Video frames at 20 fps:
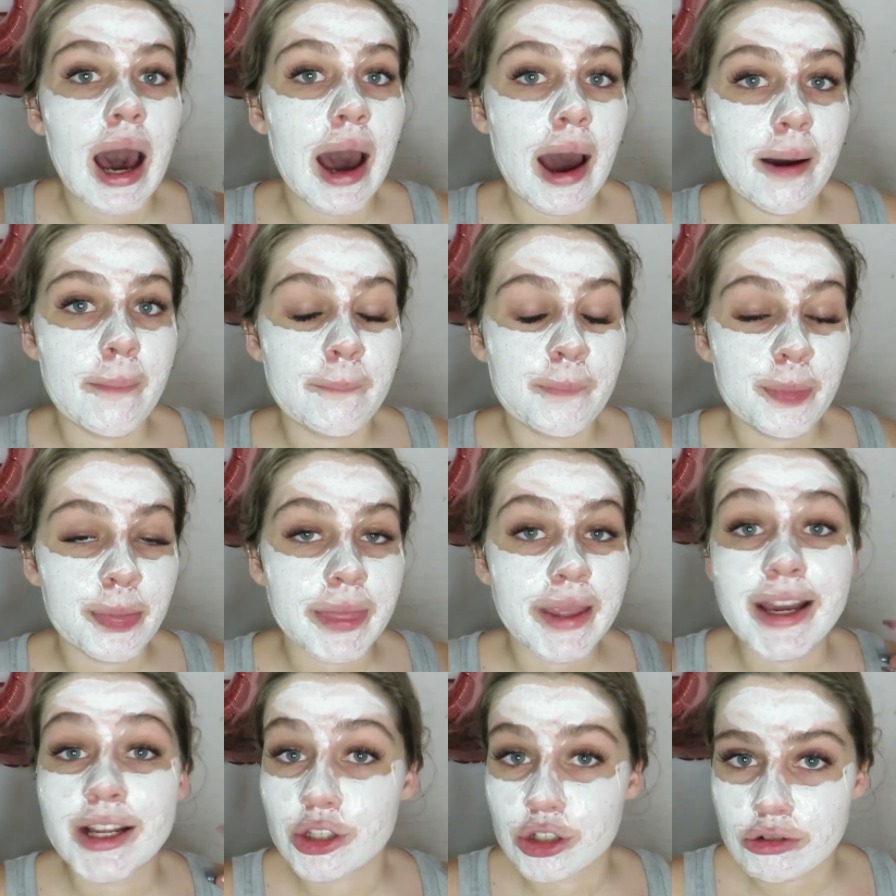
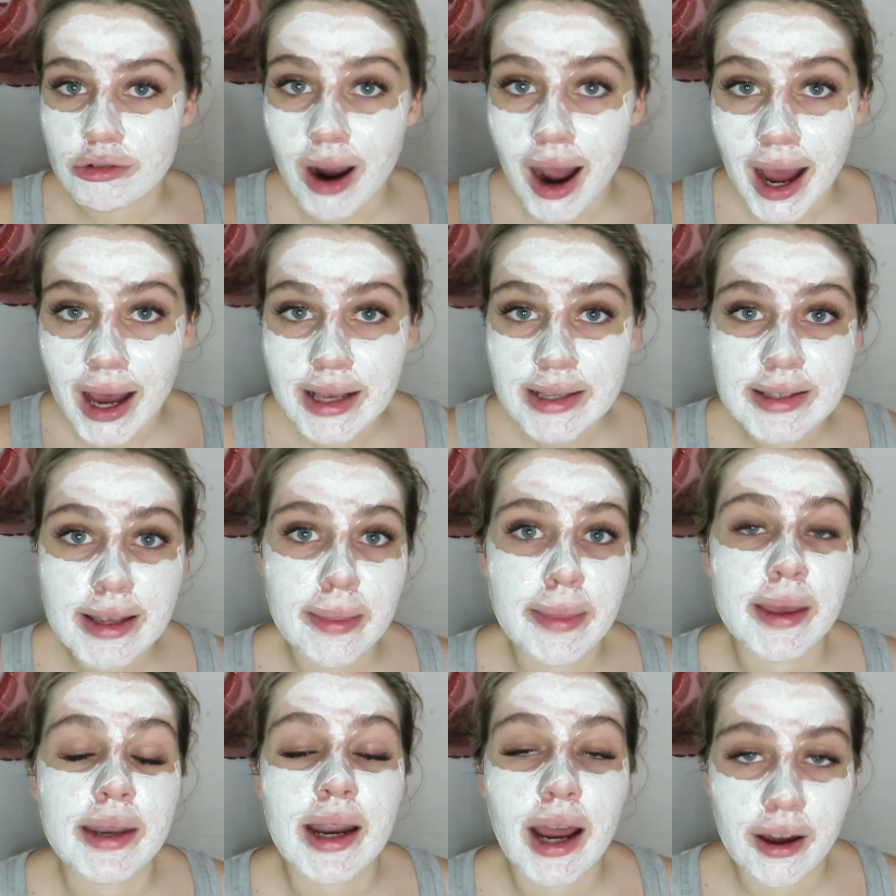it dries,
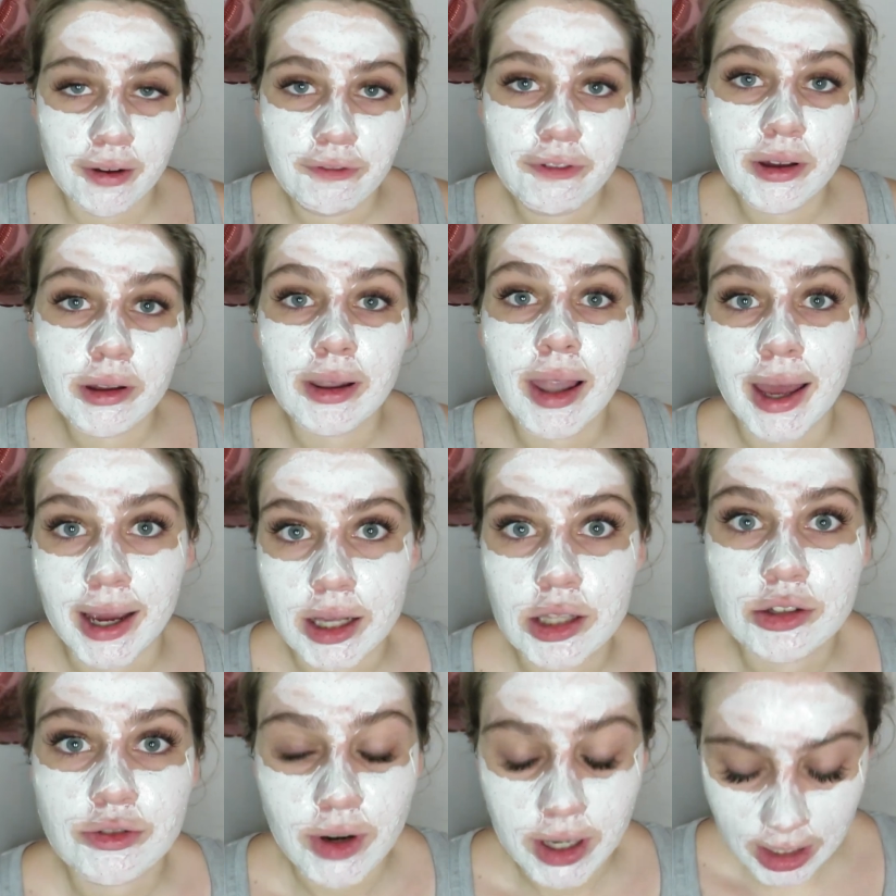and then I feel
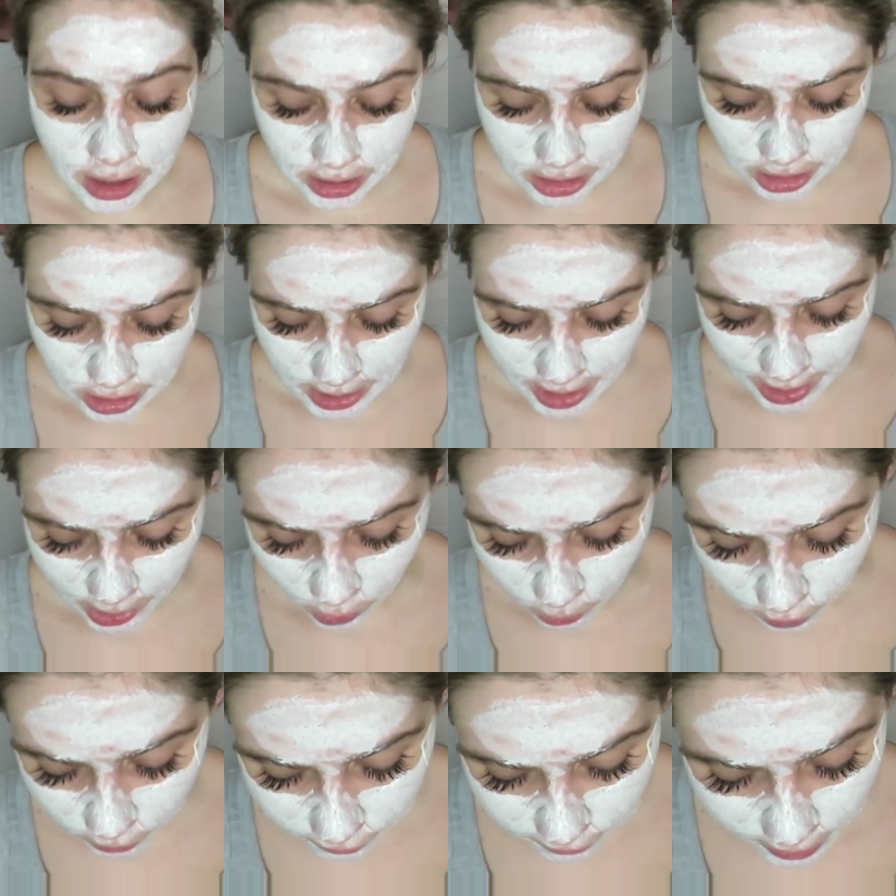like it's ready to
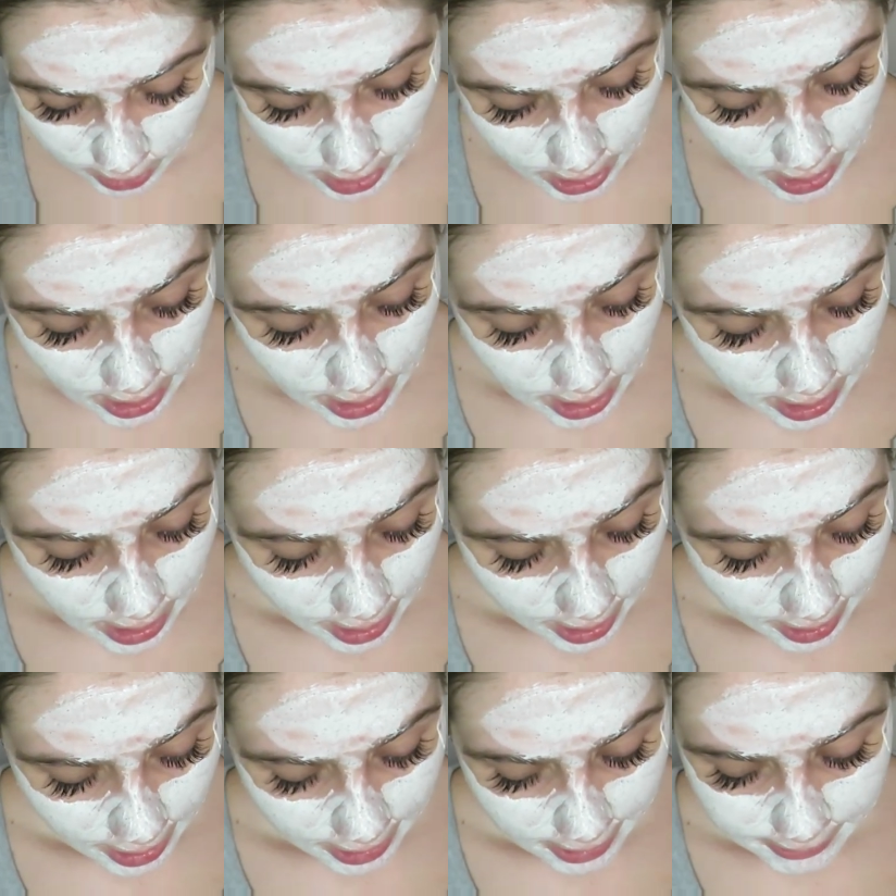take off.
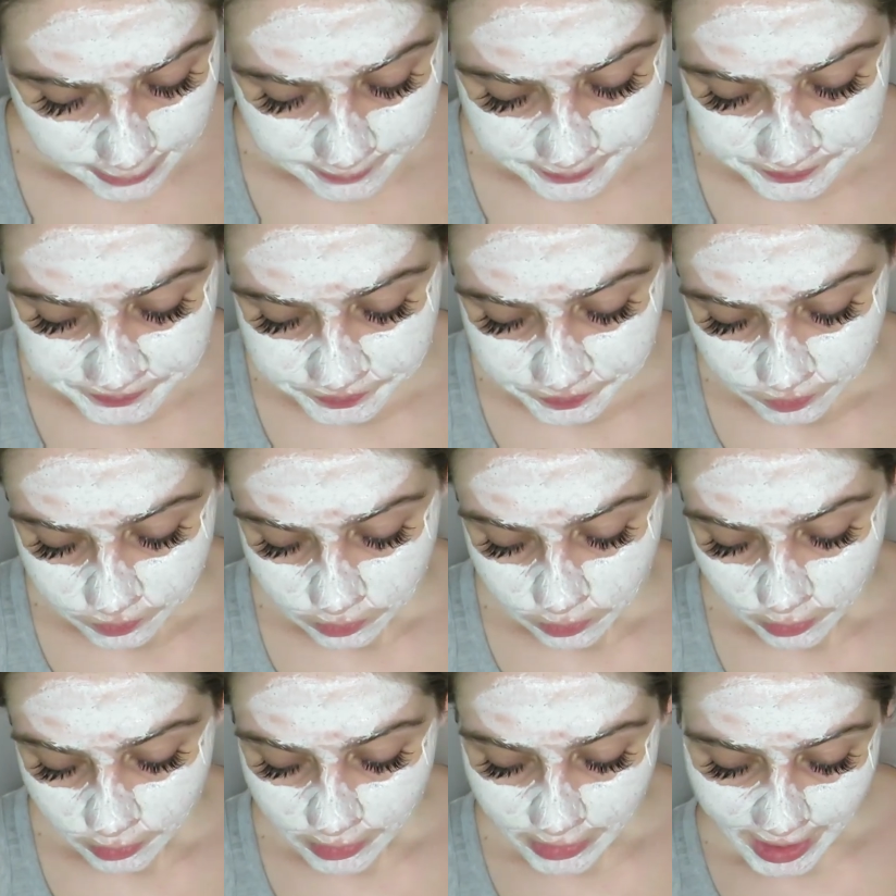I
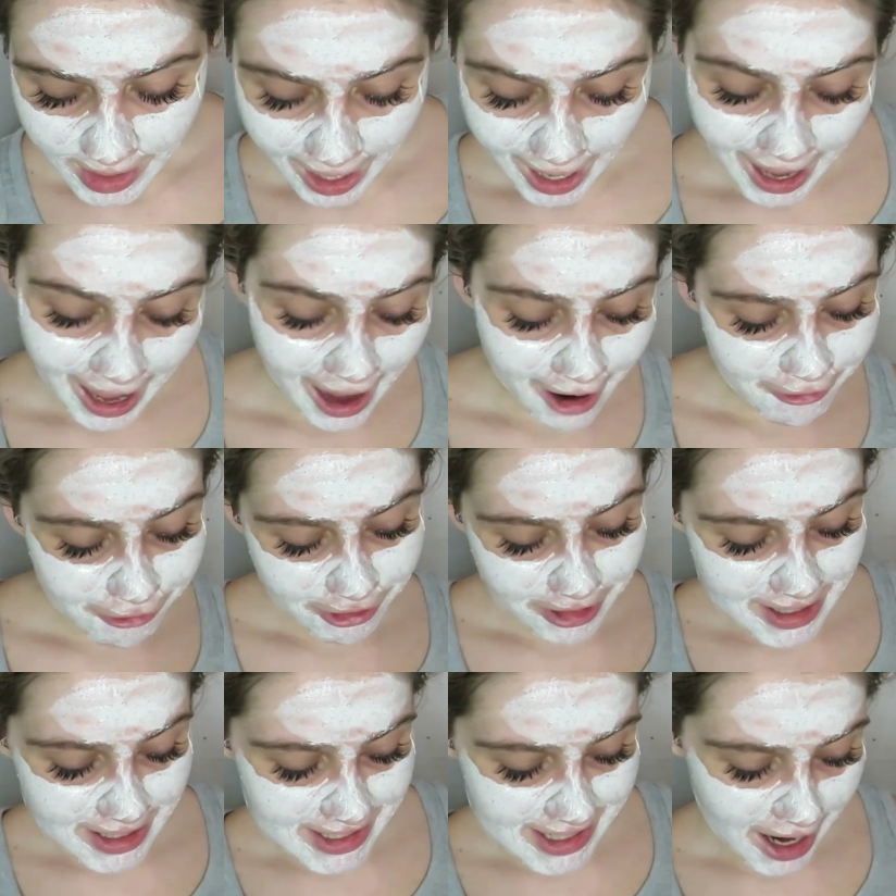have
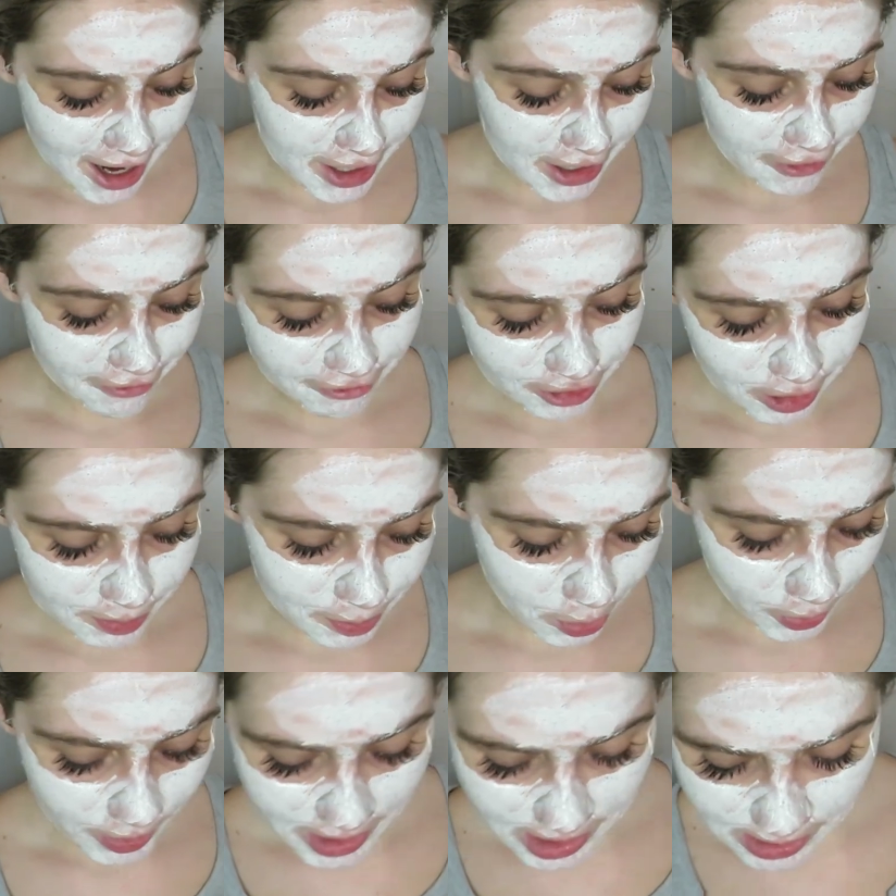written down a few
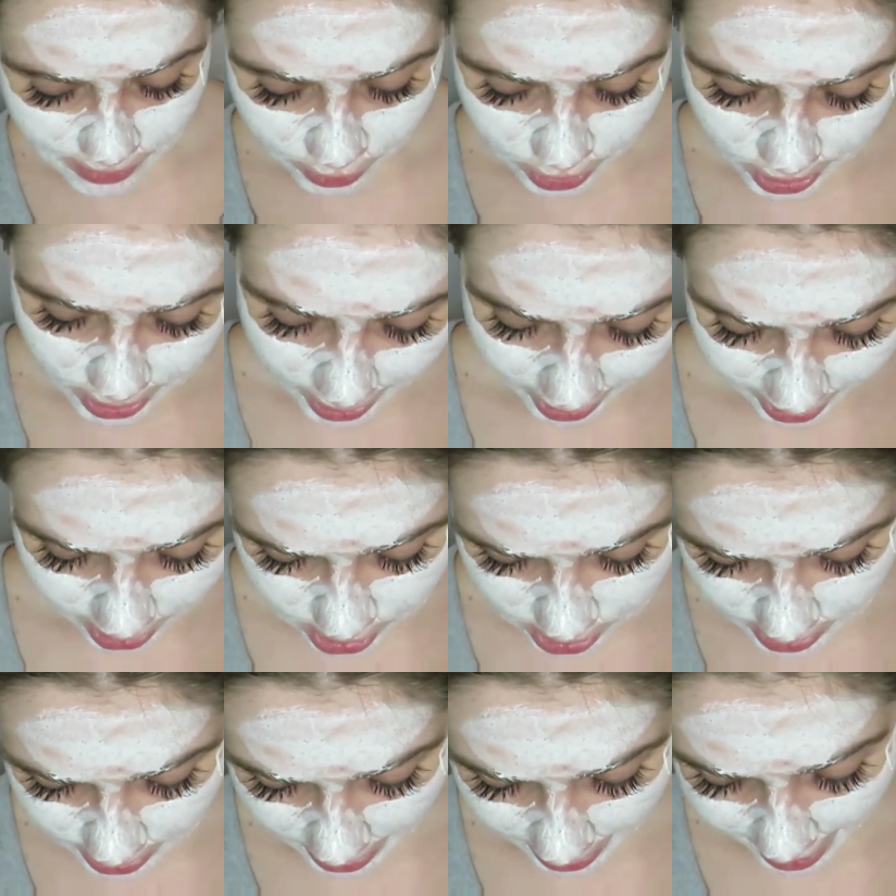points for you
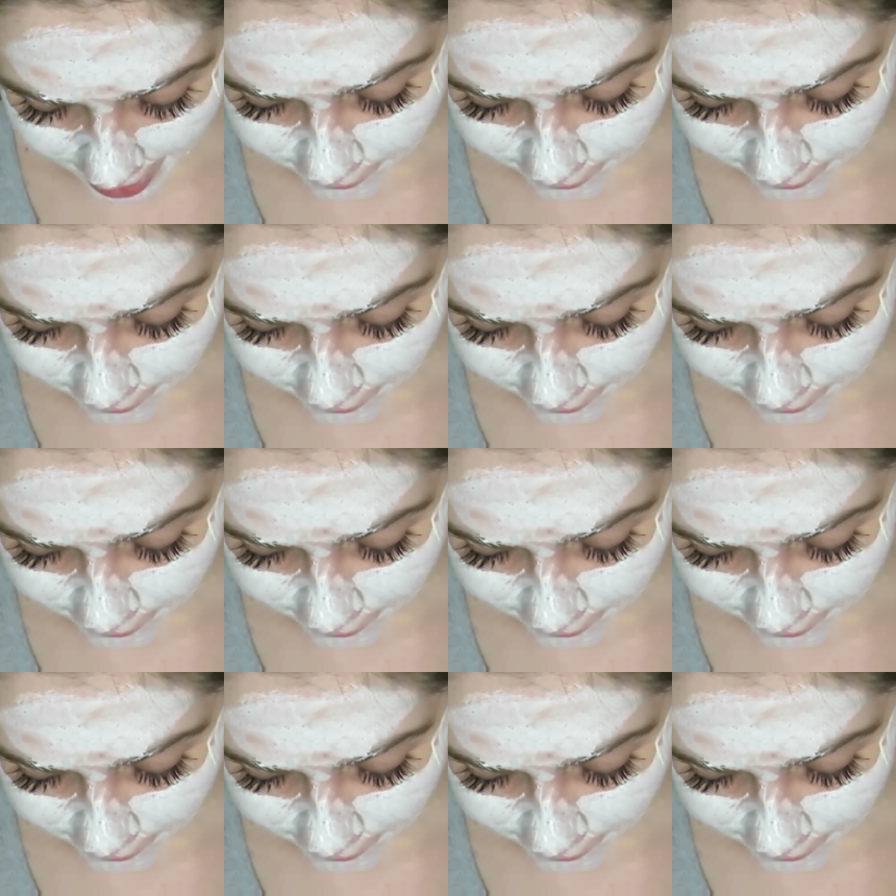guys so that I